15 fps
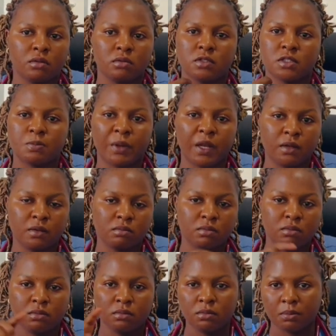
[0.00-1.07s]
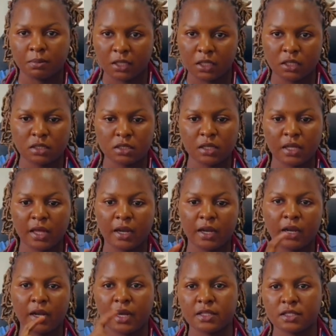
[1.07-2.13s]
spend money to get
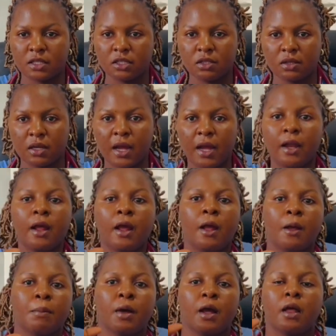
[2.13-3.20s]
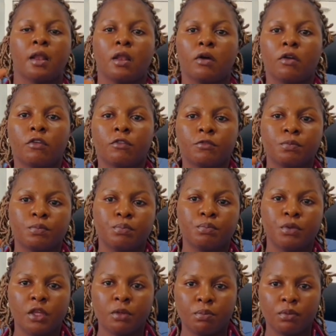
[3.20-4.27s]
it. I didn't do that, but a lot of
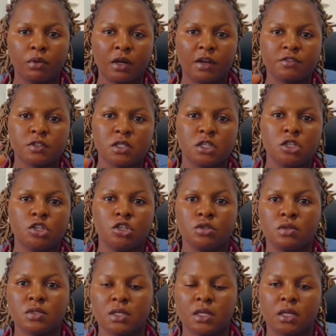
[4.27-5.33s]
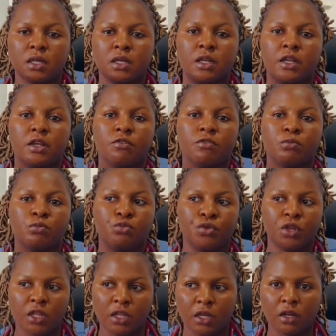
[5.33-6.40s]
people I've seen use it and they
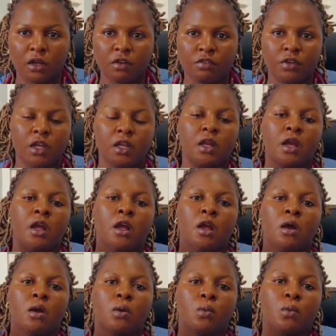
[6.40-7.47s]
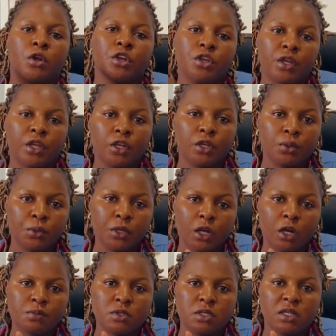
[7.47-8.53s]
really love it. What you can do with
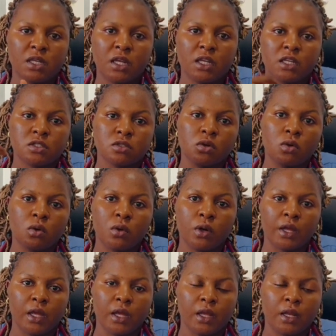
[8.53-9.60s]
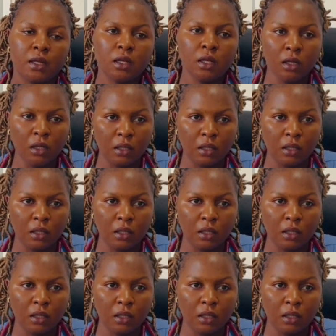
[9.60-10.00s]
up to date is go in